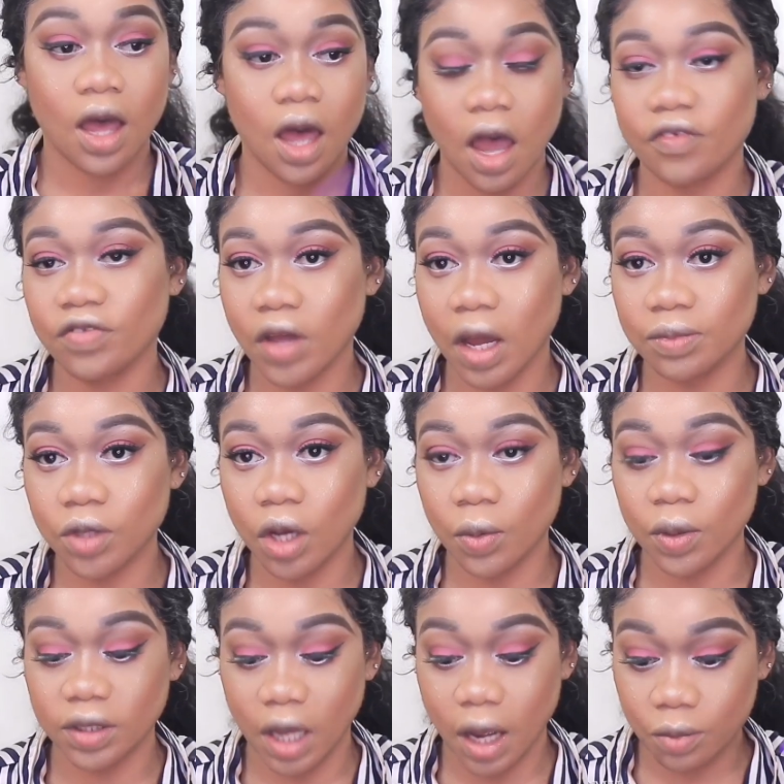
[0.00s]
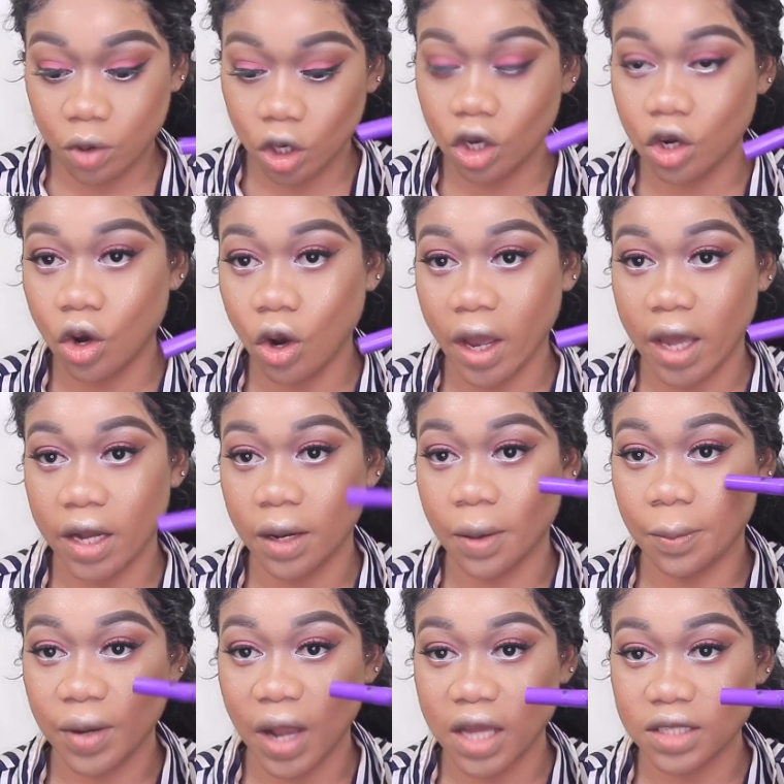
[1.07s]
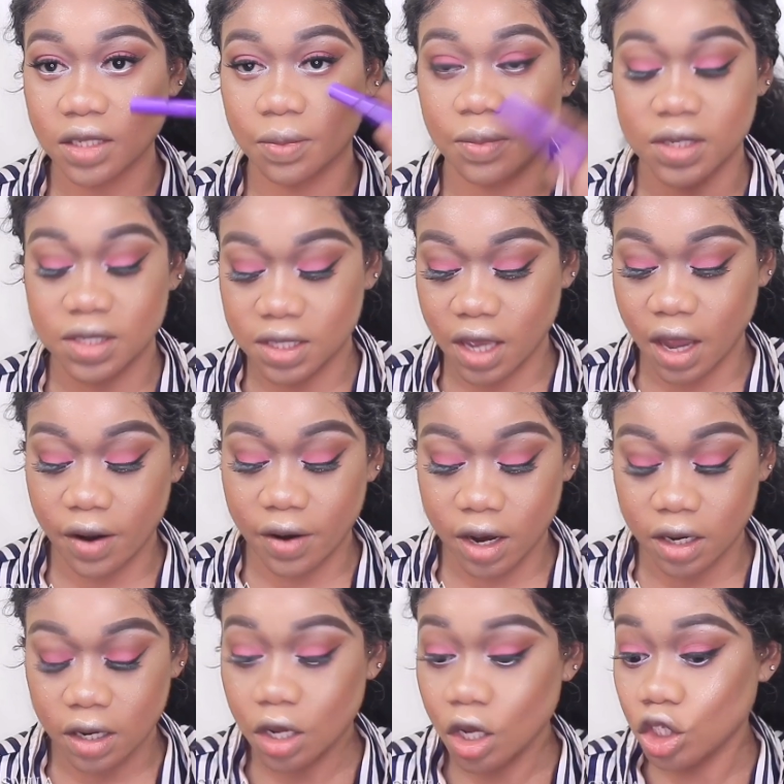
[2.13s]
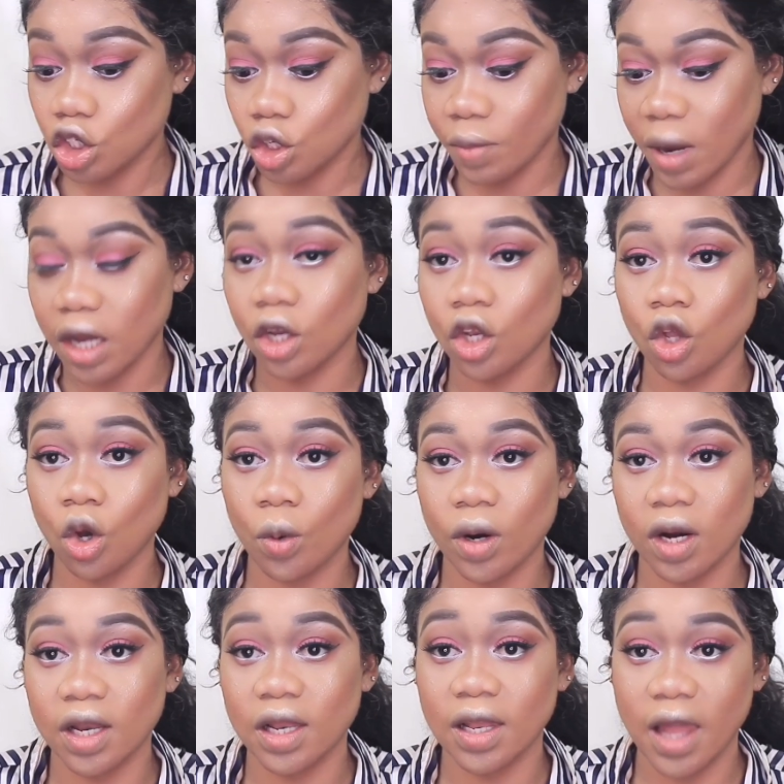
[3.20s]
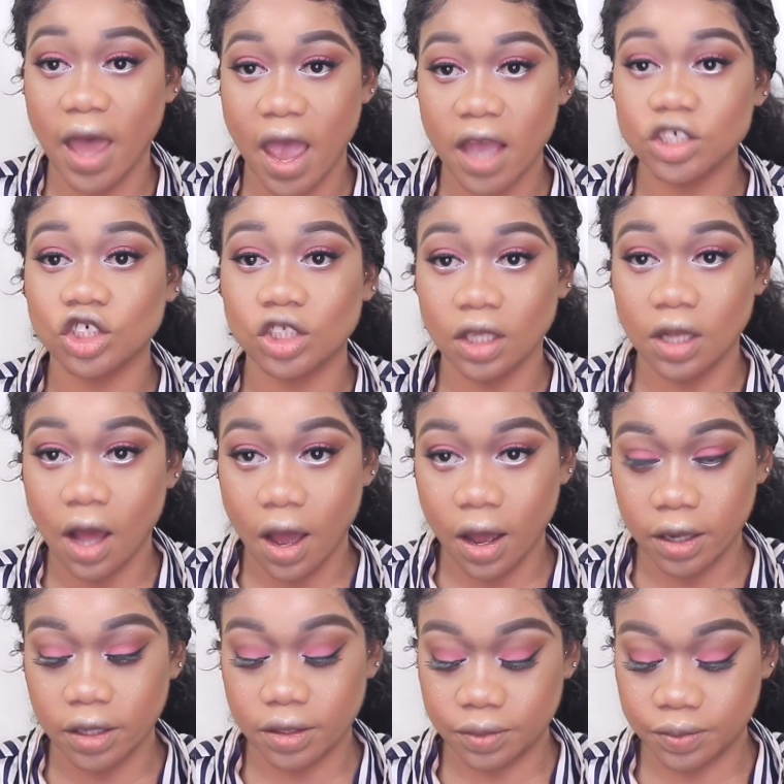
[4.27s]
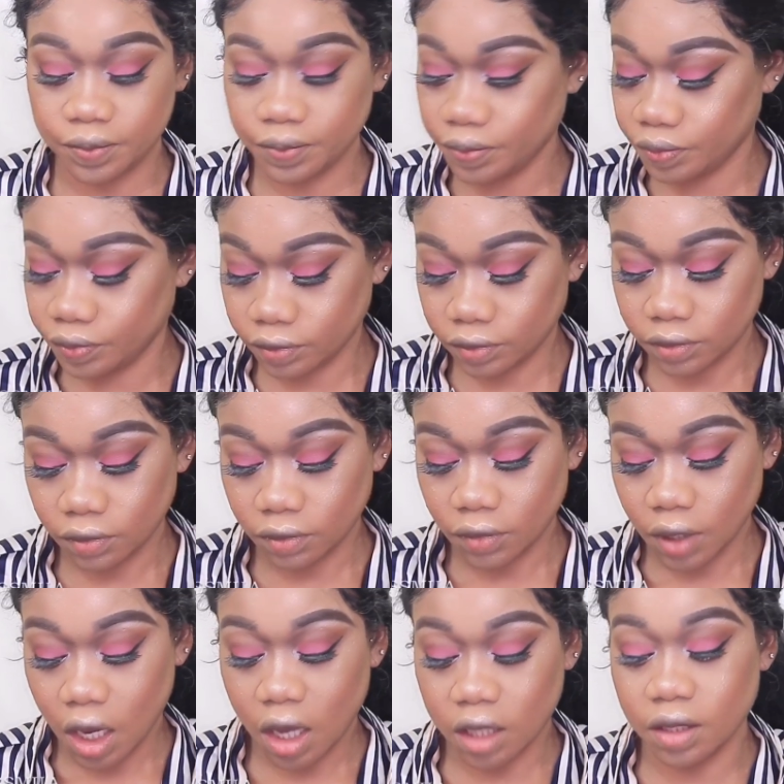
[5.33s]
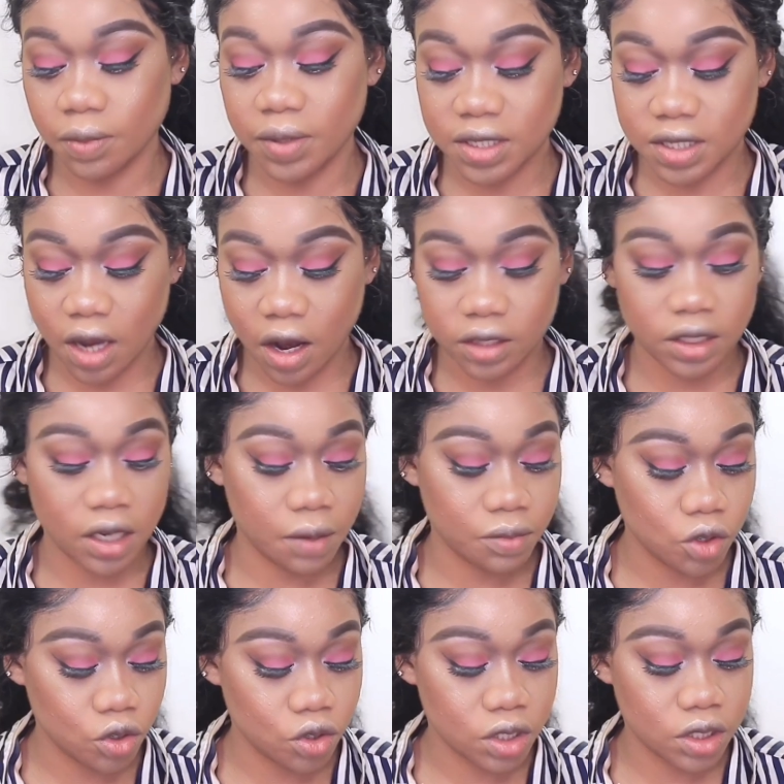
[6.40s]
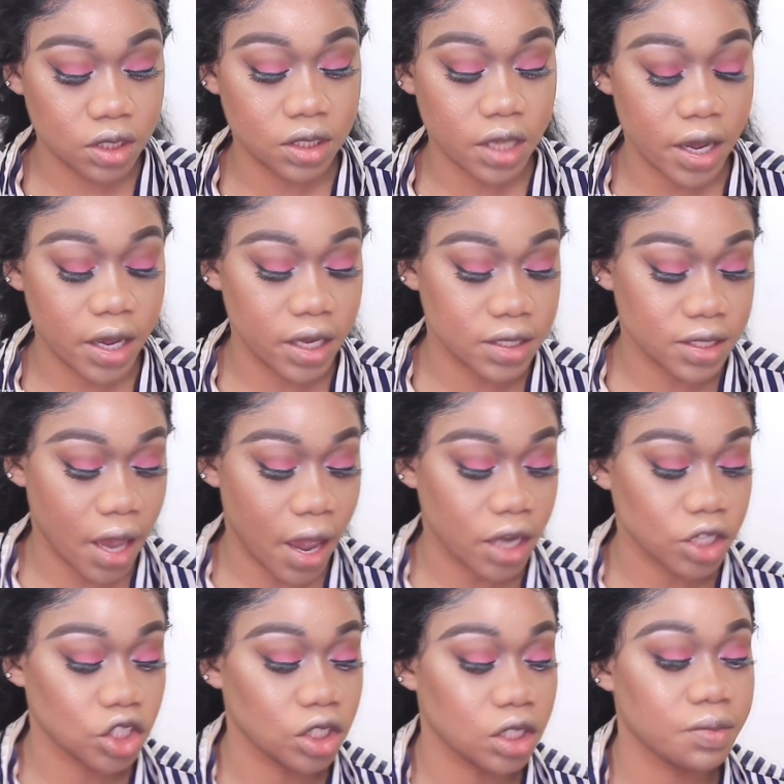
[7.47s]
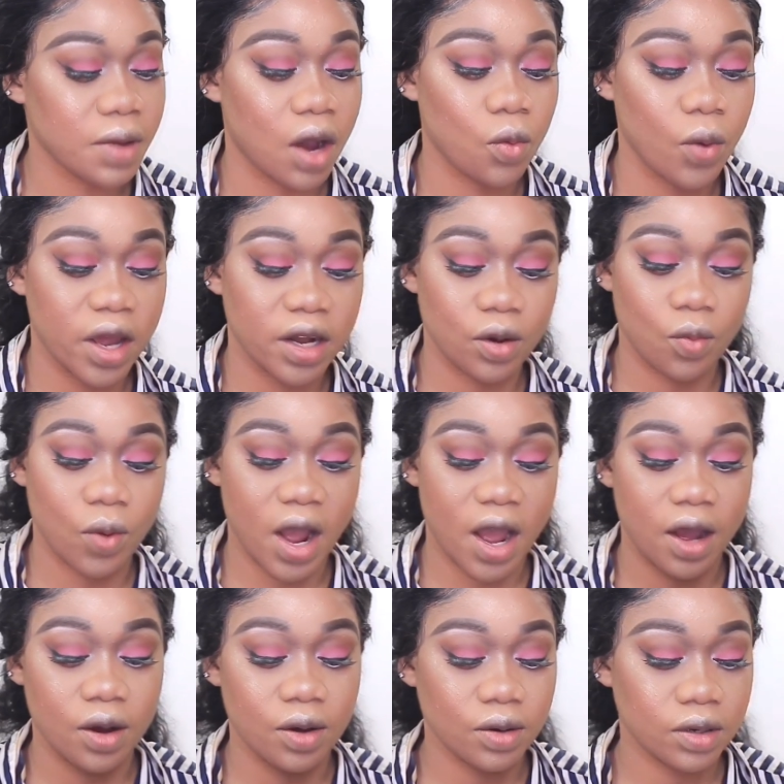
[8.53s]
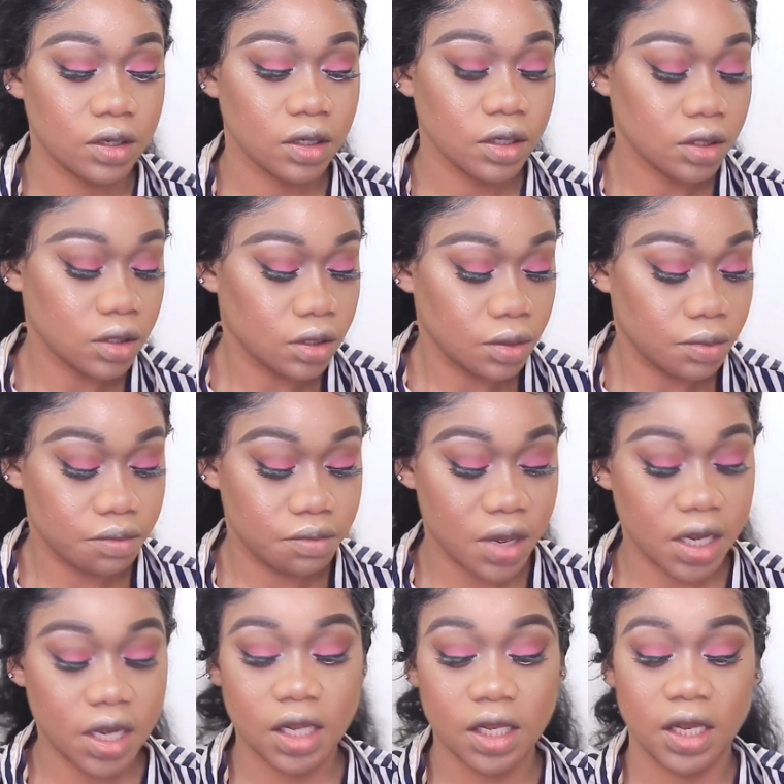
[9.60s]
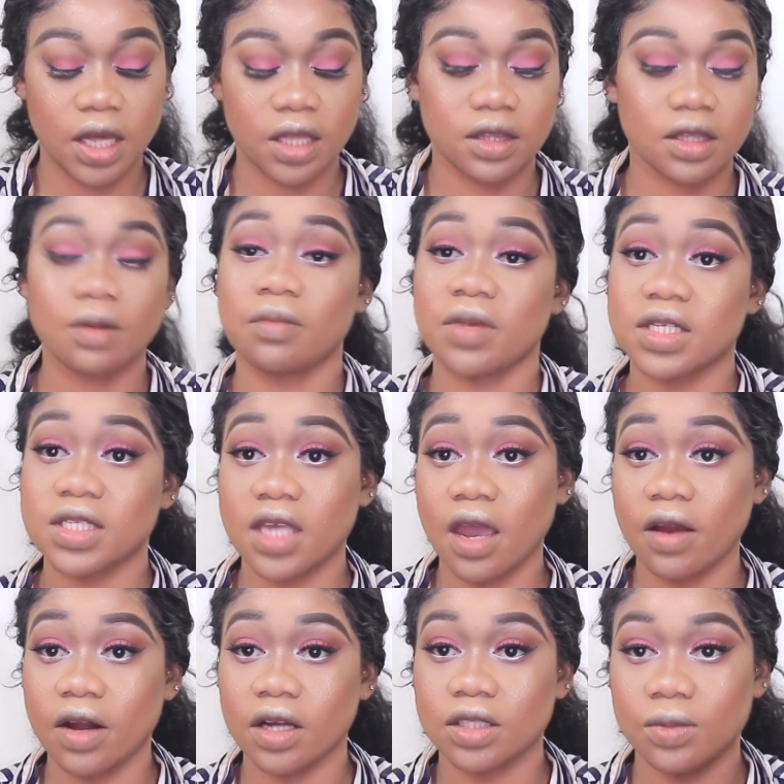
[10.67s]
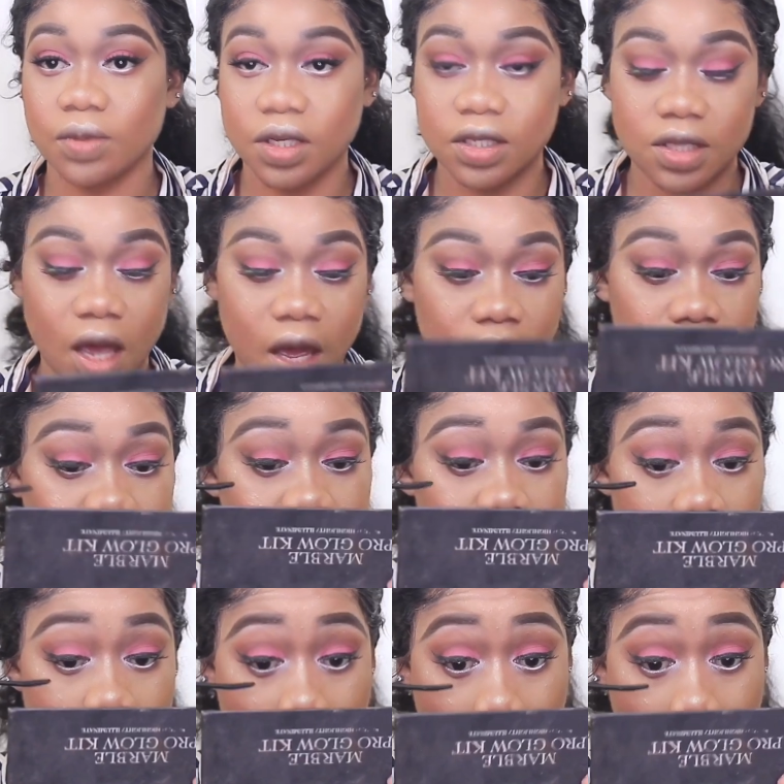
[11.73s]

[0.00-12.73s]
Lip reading: After I'm done with that, I'm gonna go ahead and apply some mascara to my lower lash line. And the mascara that I'm using today is actually by Wet n Wild, Mega Length Mascara to be exact.